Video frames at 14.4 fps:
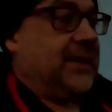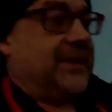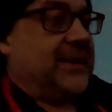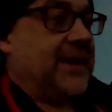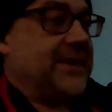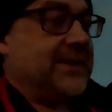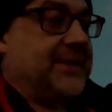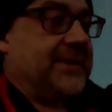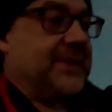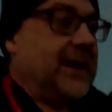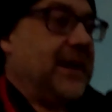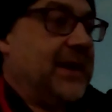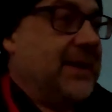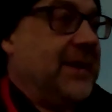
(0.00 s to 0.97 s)

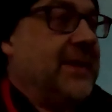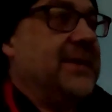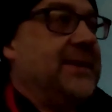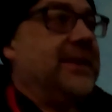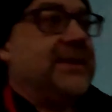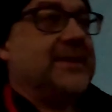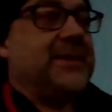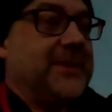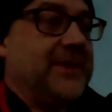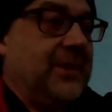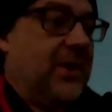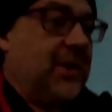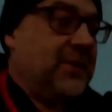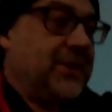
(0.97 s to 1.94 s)
not
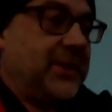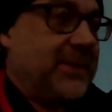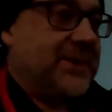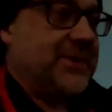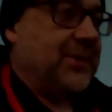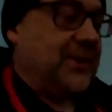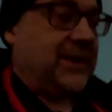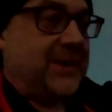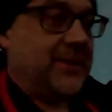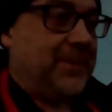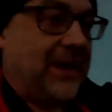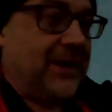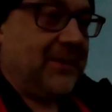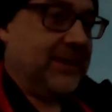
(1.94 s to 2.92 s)
only are we talking
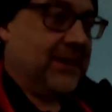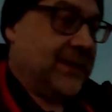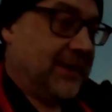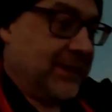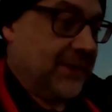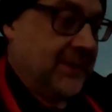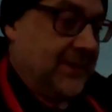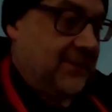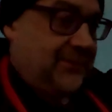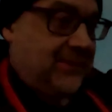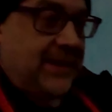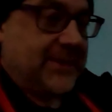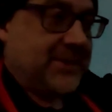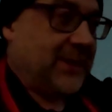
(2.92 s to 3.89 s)
about
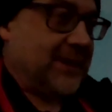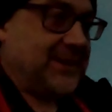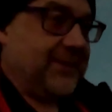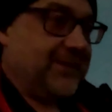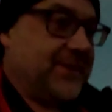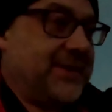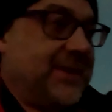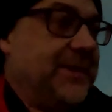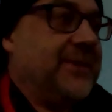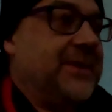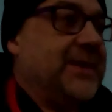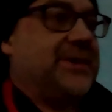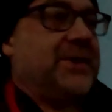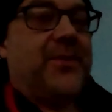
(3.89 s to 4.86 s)
radioactivity and
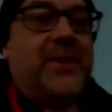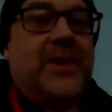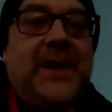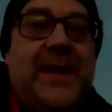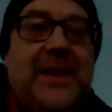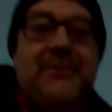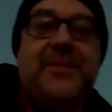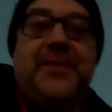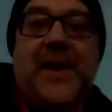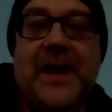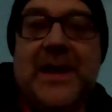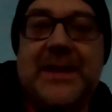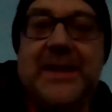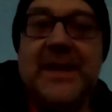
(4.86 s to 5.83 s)
discovering it and
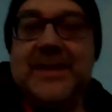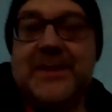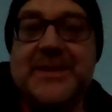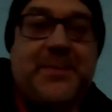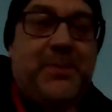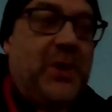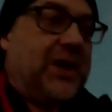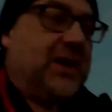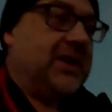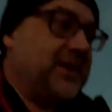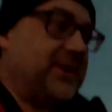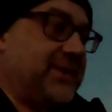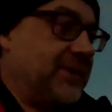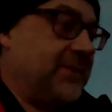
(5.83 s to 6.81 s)
finding it in
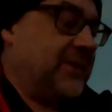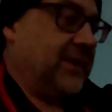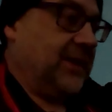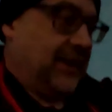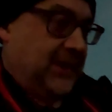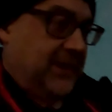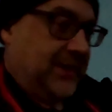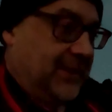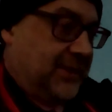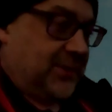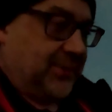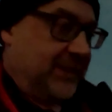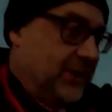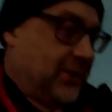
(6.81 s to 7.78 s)
springs and
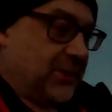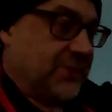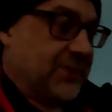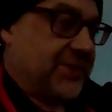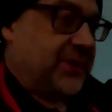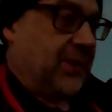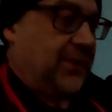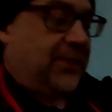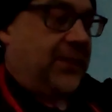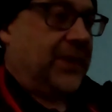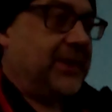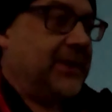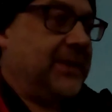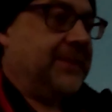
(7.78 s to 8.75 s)
doing cool stuff,
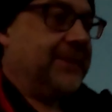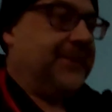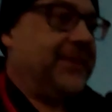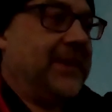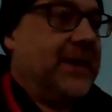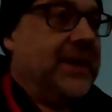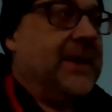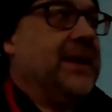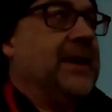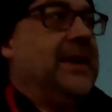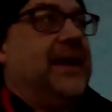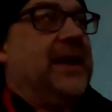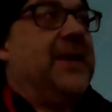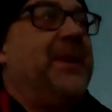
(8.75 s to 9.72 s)

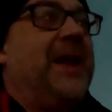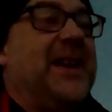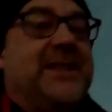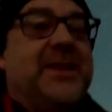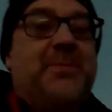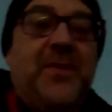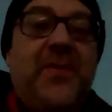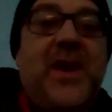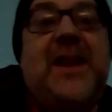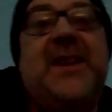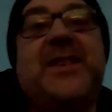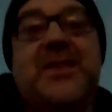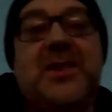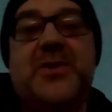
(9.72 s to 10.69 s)
it may actually
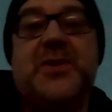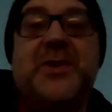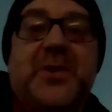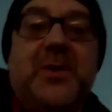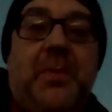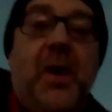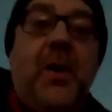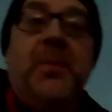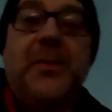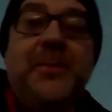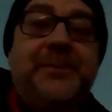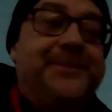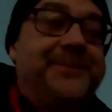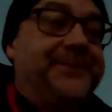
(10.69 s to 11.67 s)
provide a solution to a
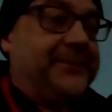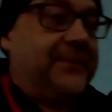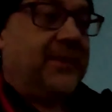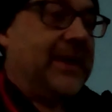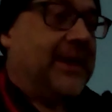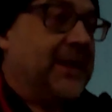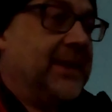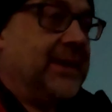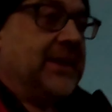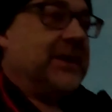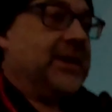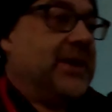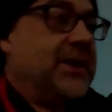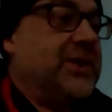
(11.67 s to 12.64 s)
problem.
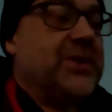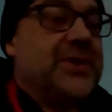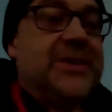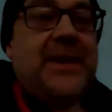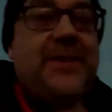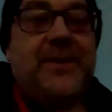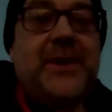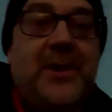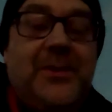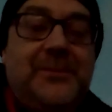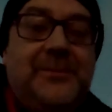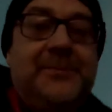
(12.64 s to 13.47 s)
You just never know.